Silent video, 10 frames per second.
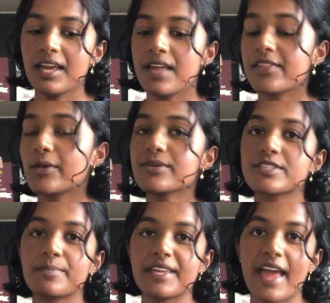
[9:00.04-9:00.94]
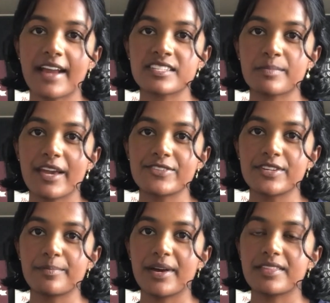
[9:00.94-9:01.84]
there'll also be an active
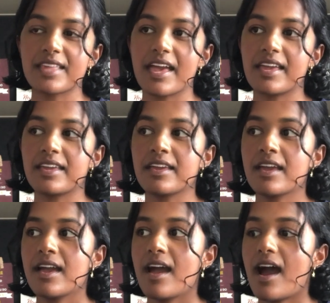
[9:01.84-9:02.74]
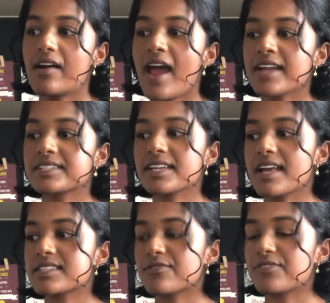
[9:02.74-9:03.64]
patient, but they are acting
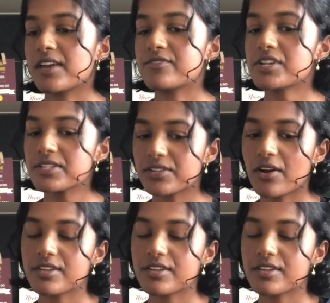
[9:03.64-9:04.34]
as if they've just got